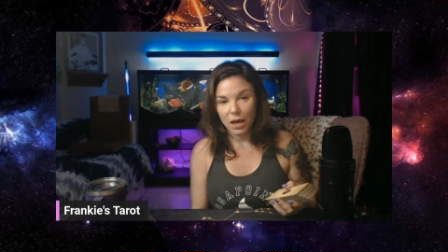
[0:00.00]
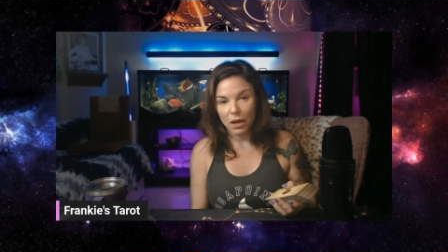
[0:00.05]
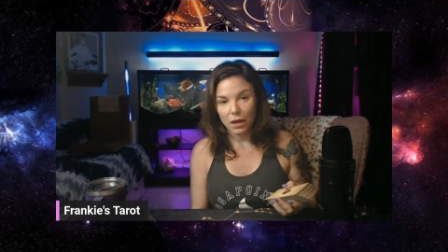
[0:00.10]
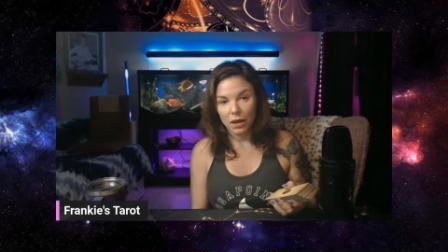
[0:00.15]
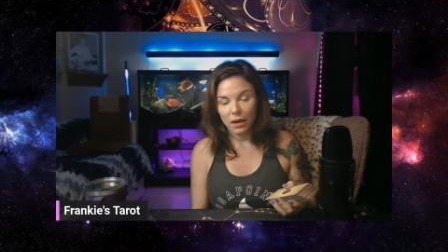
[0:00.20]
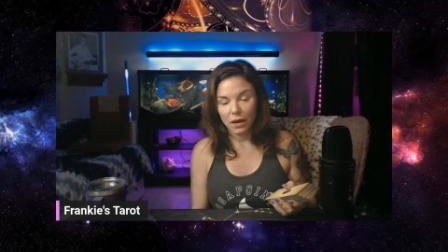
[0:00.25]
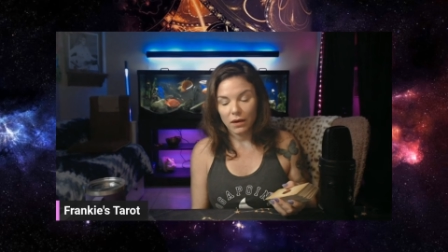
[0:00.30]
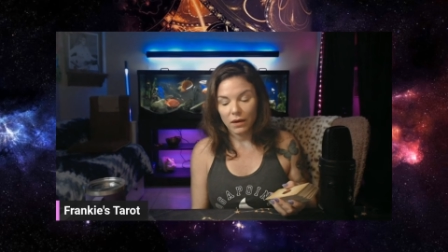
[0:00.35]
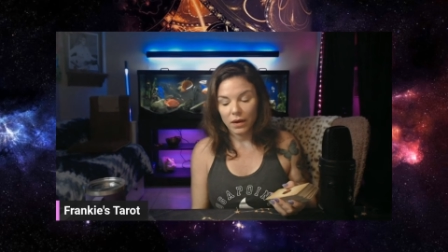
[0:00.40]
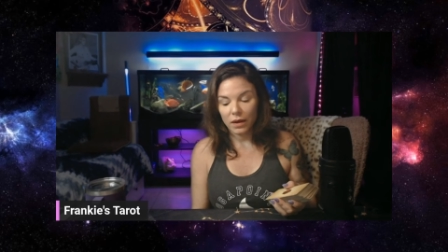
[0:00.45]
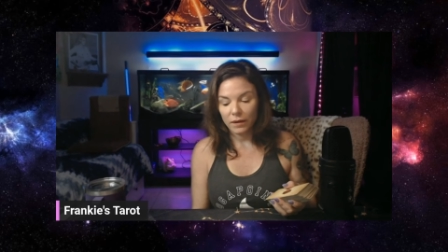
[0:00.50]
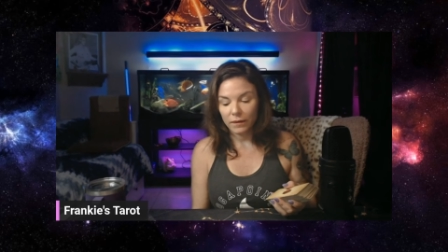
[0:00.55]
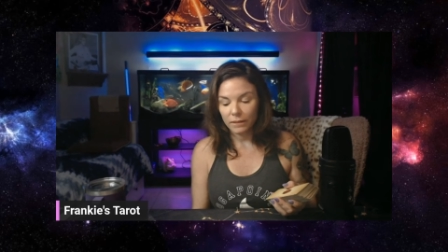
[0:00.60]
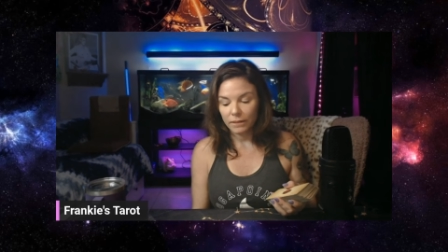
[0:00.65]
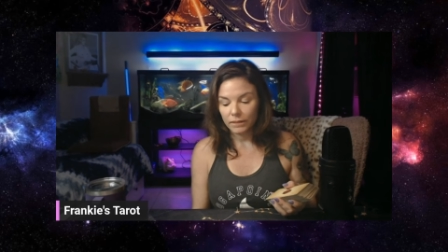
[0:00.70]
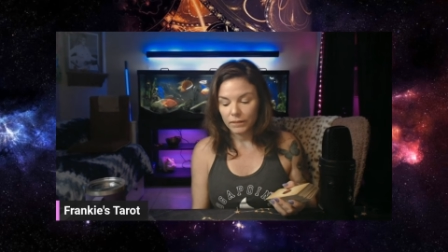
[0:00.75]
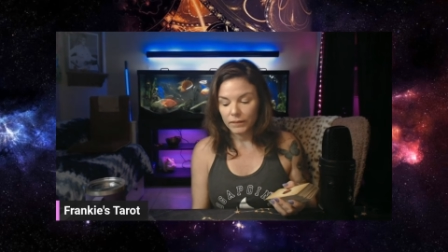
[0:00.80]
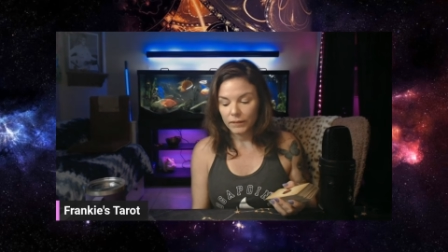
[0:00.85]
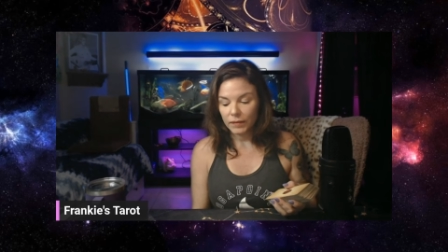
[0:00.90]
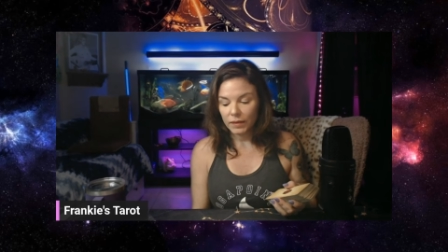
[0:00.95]
All right.
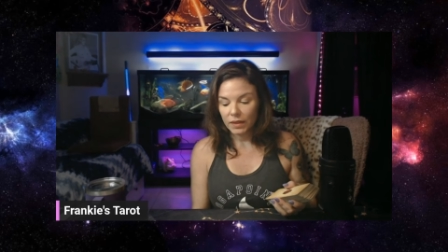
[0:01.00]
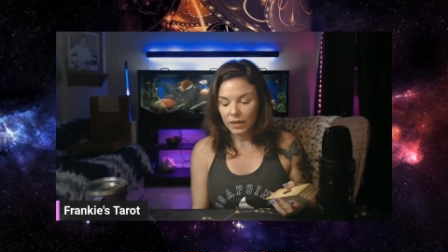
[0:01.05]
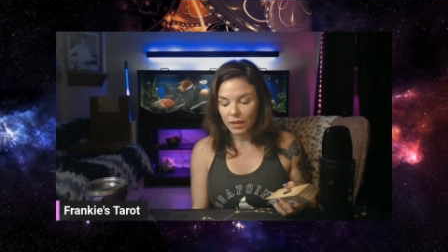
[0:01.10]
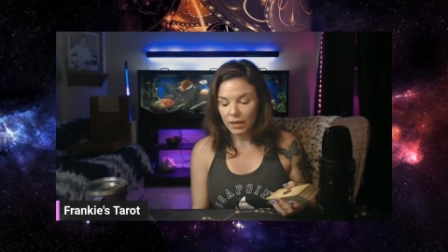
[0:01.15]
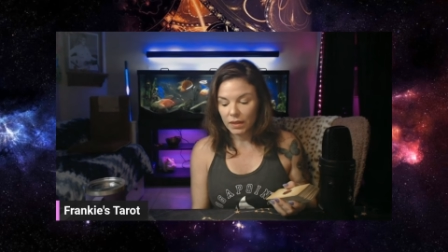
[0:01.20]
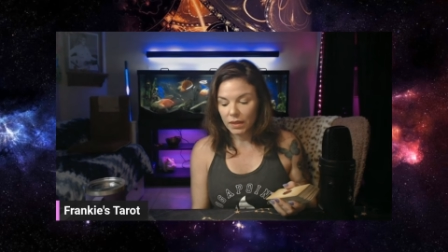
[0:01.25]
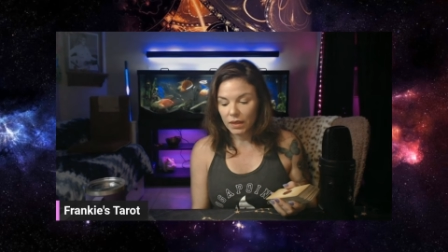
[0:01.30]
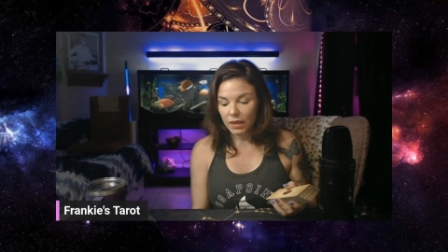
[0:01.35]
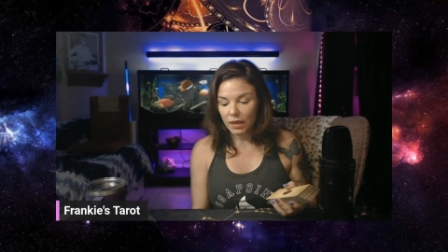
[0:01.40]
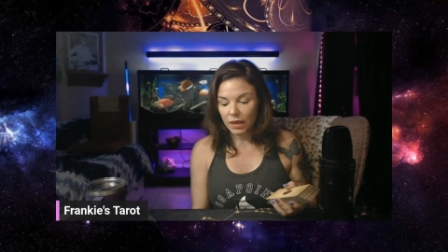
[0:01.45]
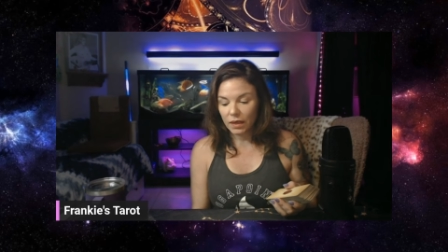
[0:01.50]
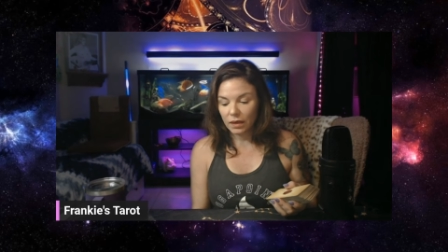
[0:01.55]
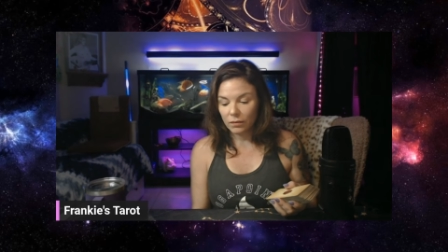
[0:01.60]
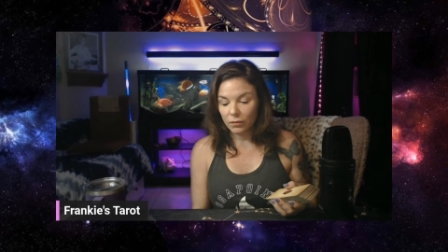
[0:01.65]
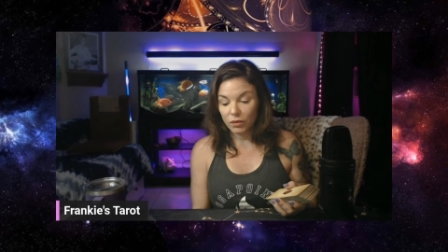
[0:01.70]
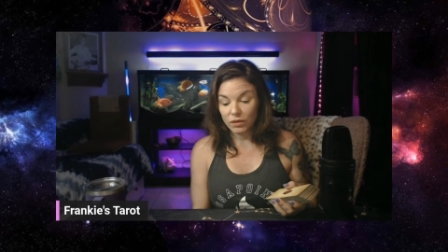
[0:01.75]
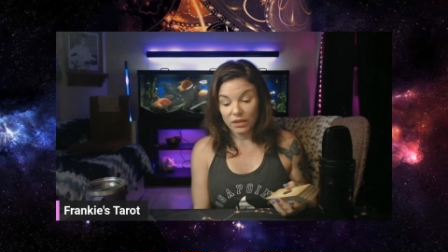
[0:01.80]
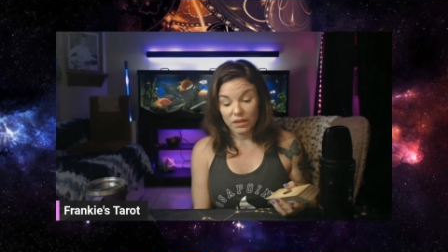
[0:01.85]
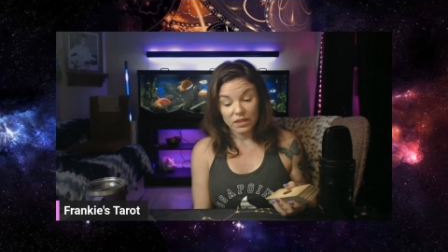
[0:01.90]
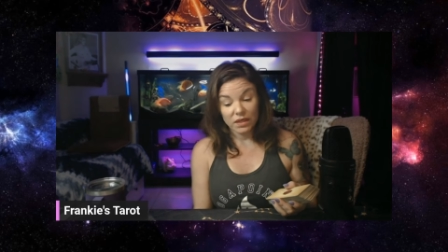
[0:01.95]

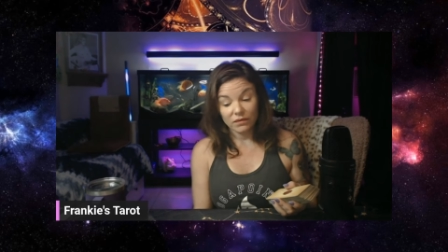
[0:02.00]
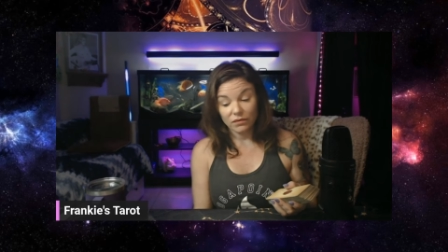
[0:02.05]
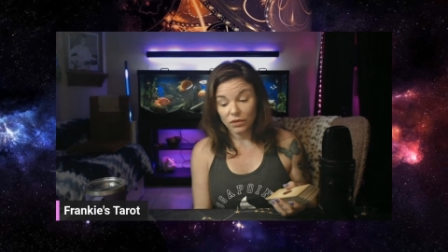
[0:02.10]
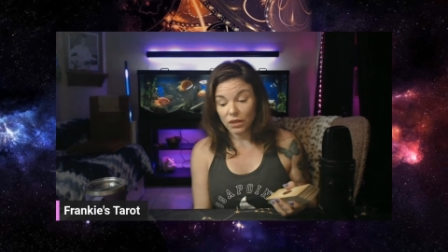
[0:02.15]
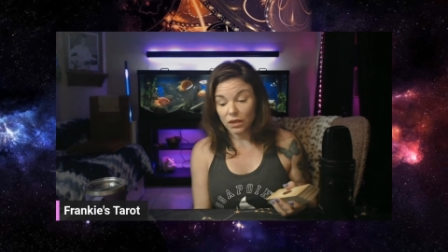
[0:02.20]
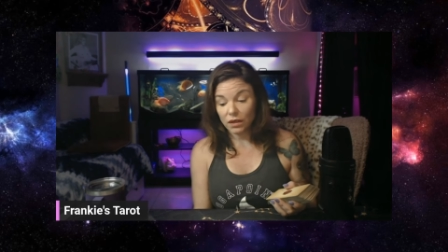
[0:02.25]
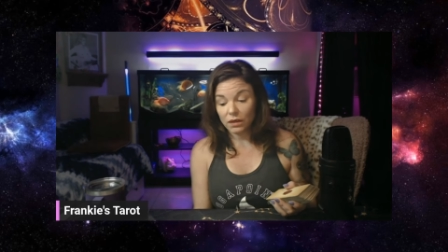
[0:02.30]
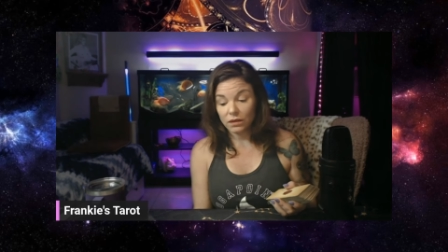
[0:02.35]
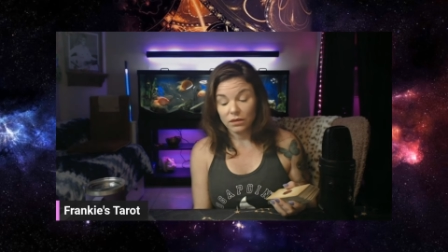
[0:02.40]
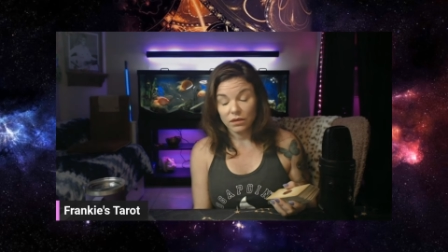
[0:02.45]
With the devil card